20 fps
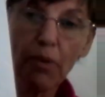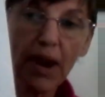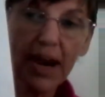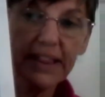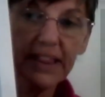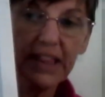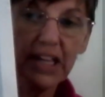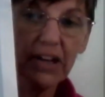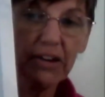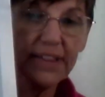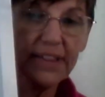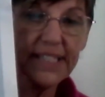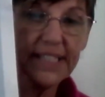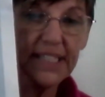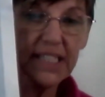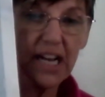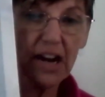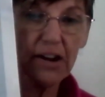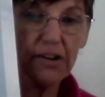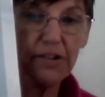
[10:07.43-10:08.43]
right there in the
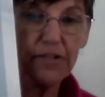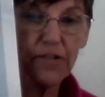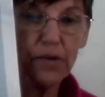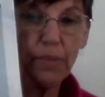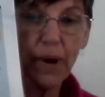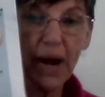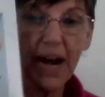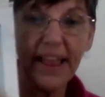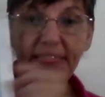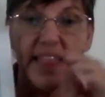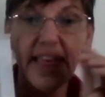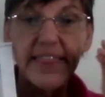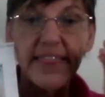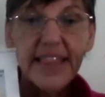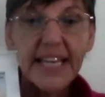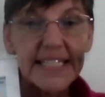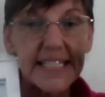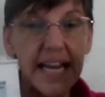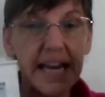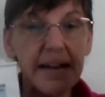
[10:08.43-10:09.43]
center of your brain, and then they
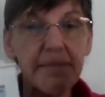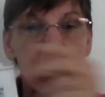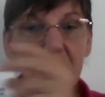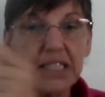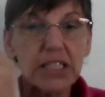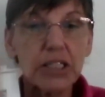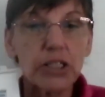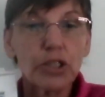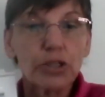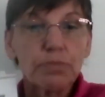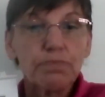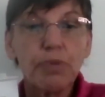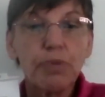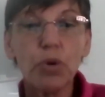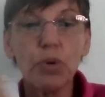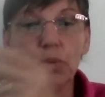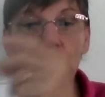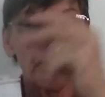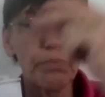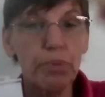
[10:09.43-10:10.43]
send messages,
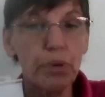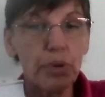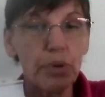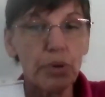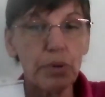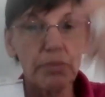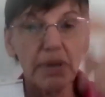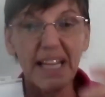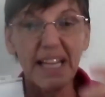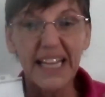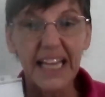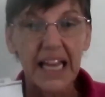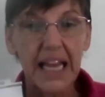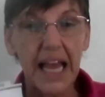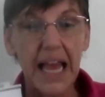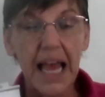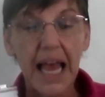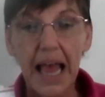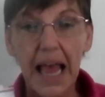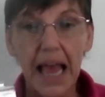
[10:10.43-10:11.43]
boom, boom, like a
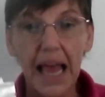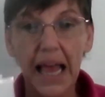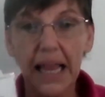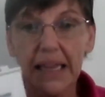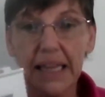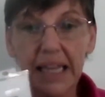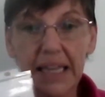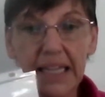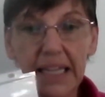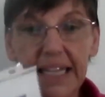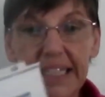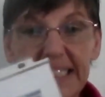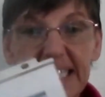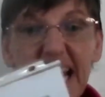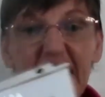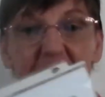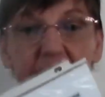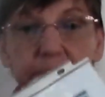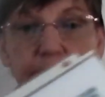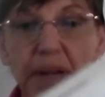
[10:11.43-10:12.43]
text